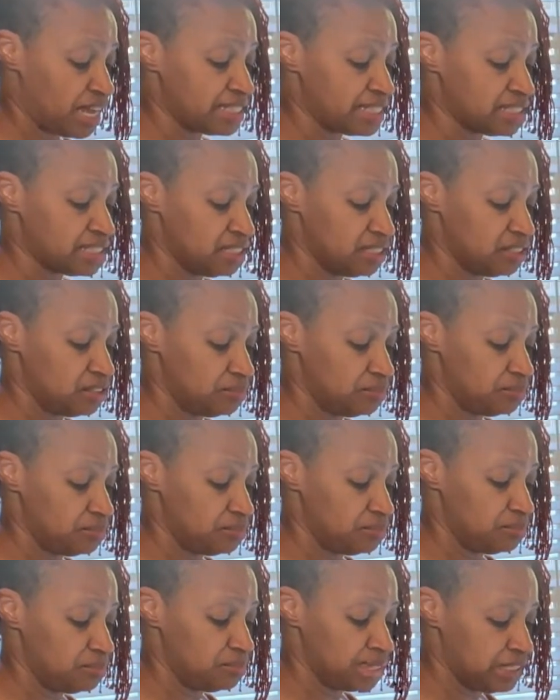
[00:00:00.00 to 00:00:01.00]
a little bit
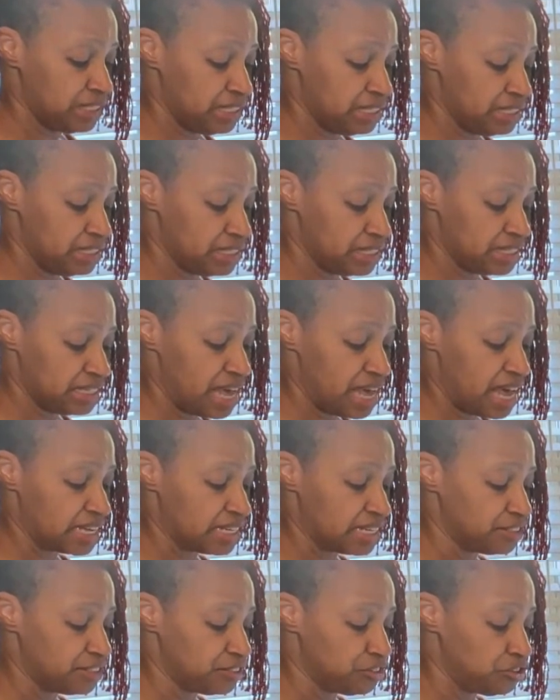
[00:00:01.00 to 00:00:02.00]
more tedious than I
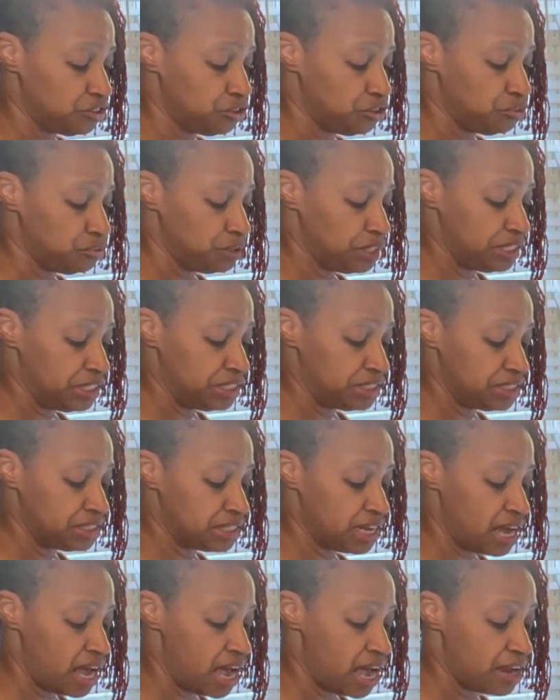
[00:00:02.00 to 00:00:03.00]
could do an
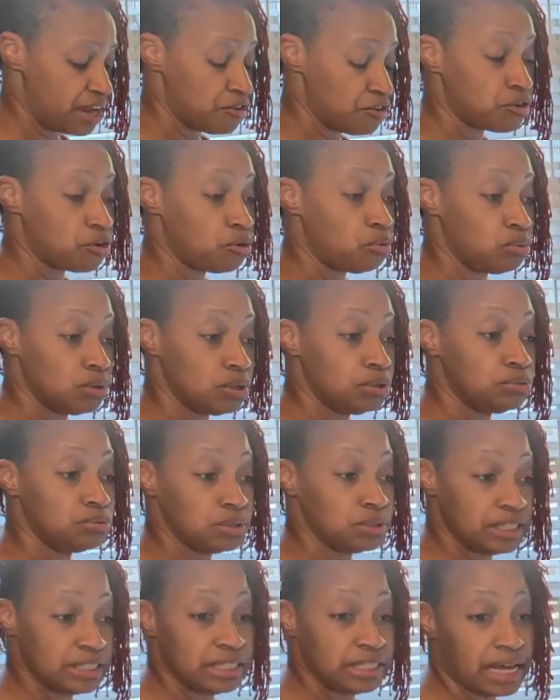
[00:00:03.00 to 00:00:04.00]
entire quilt
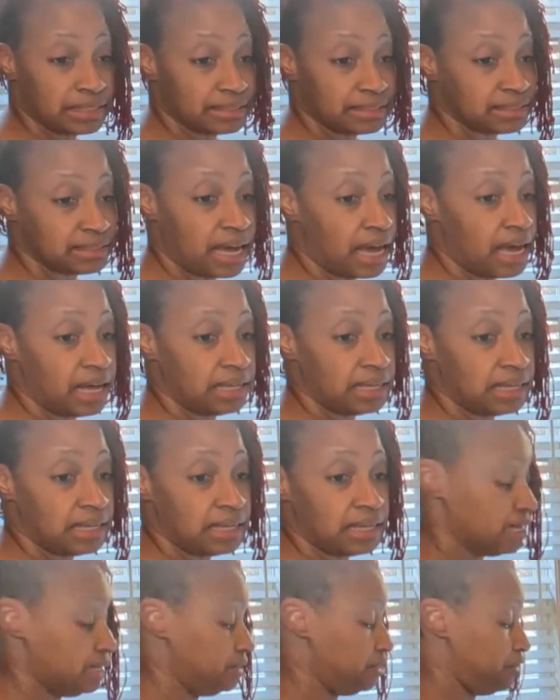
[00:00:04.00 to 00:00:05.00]
in that style. I
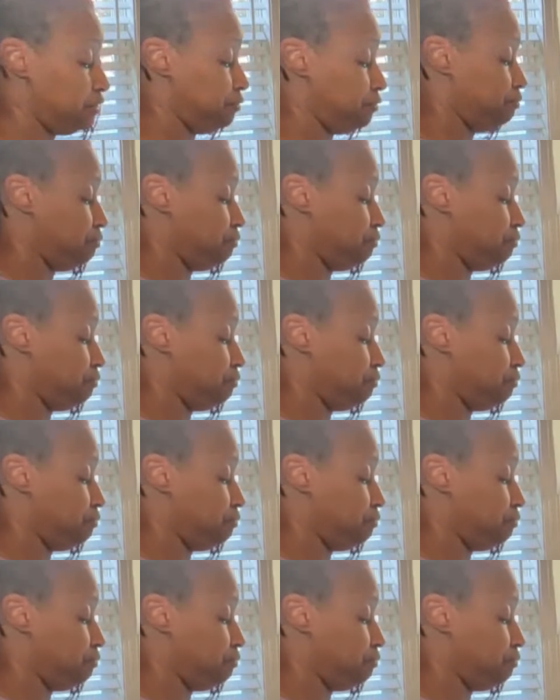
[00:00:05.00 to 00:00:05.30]
can't do.